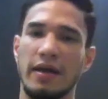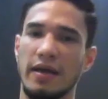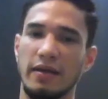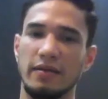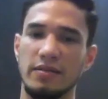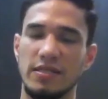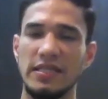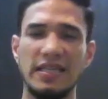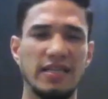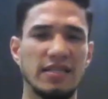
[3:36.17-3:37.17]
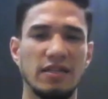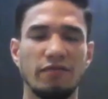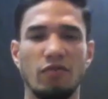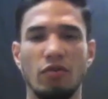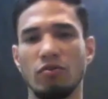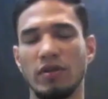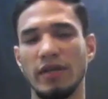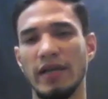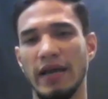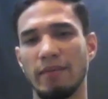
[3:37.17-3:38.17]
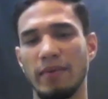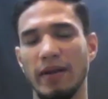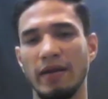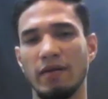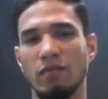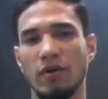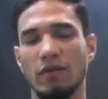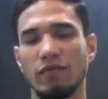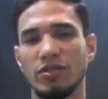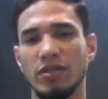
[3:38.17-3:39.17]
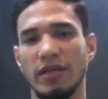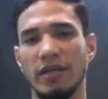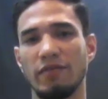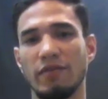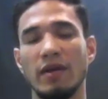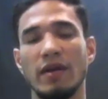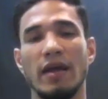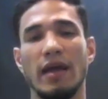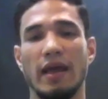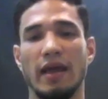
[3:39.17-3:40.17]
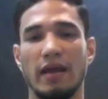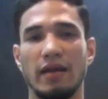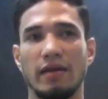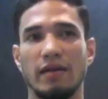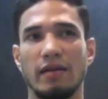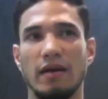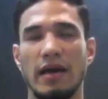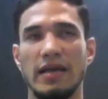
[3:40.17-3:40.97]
I seriously followed the diet plan, whatever she gave, and